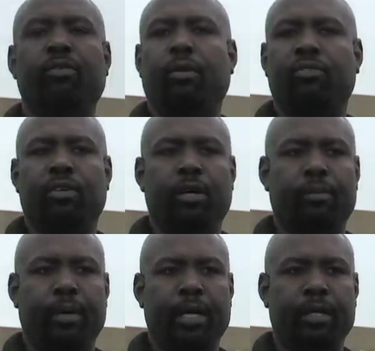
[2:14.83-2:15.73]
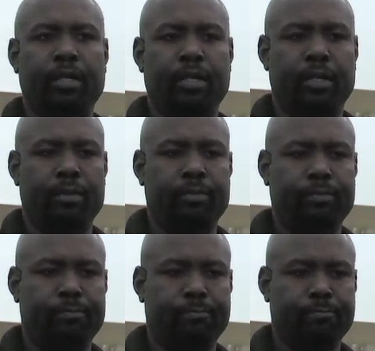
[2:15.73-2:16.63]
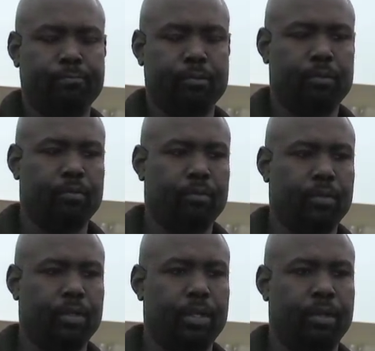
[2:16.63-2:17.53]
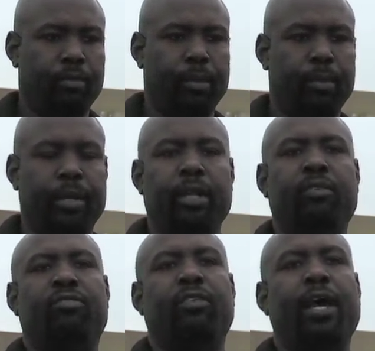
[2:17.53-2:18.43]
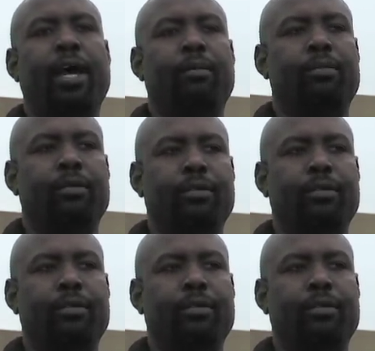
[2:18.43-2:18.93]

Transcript: when I was a young man, um, I remember getting stabbed.